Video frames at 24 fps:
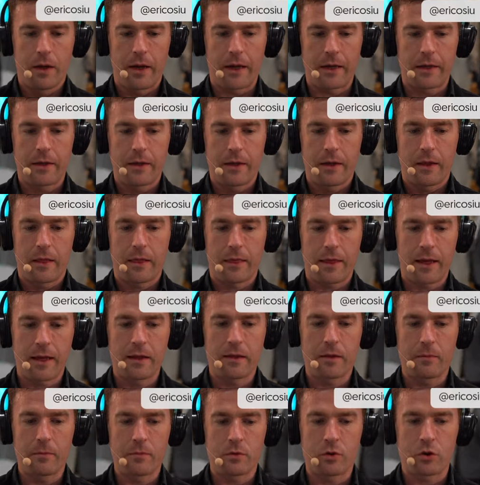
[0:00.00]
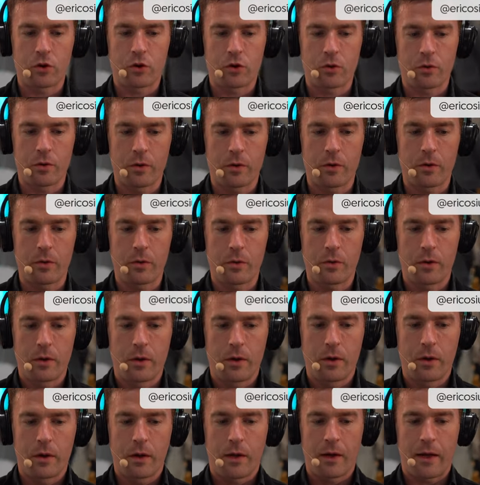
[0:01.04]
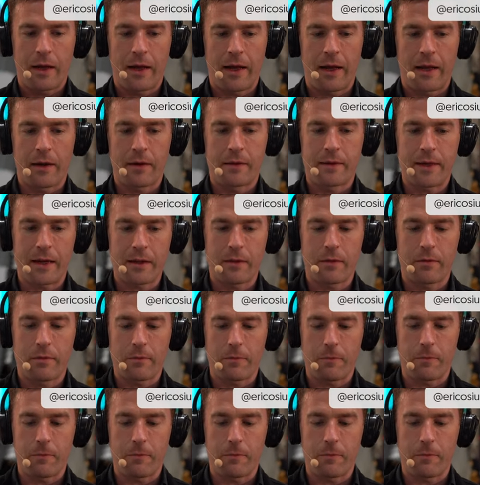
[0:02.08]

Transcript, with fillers: like think them through, and that's